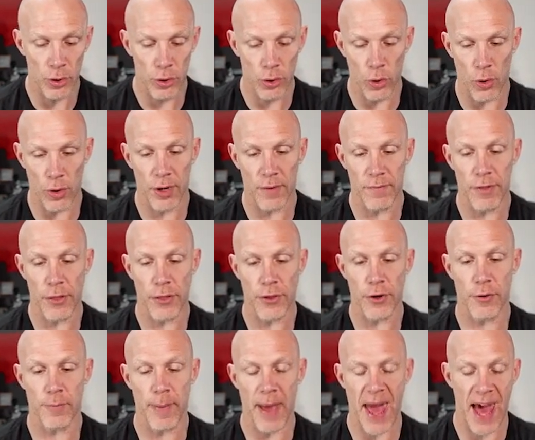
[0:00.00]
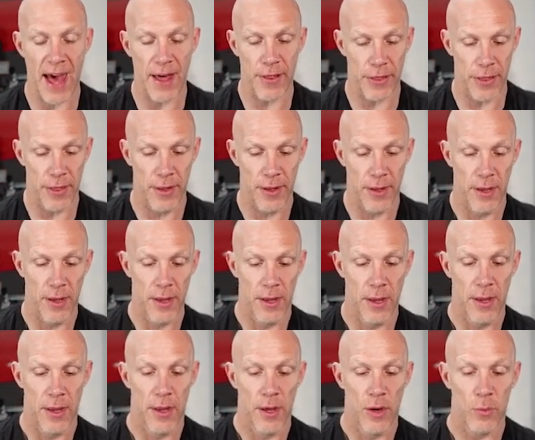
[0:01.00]
Lauren of the Third Path.
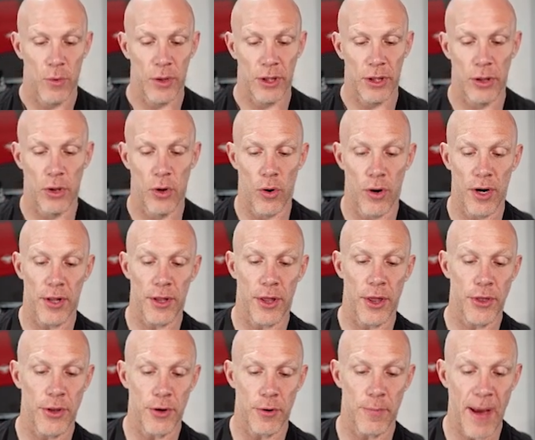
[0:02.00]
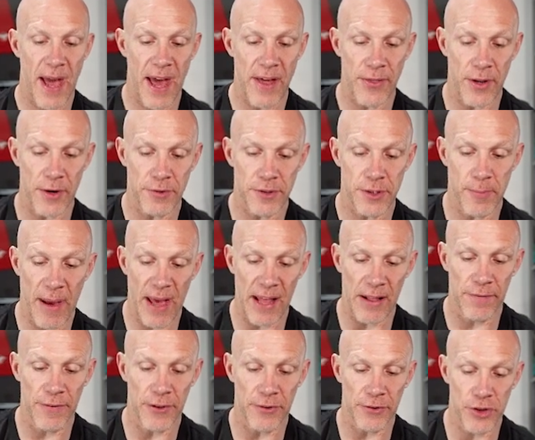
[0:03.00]
When Lauren of the Third Path enters the
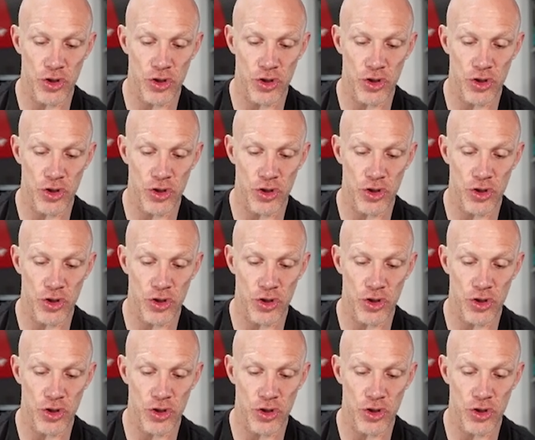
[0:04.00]
battlefield,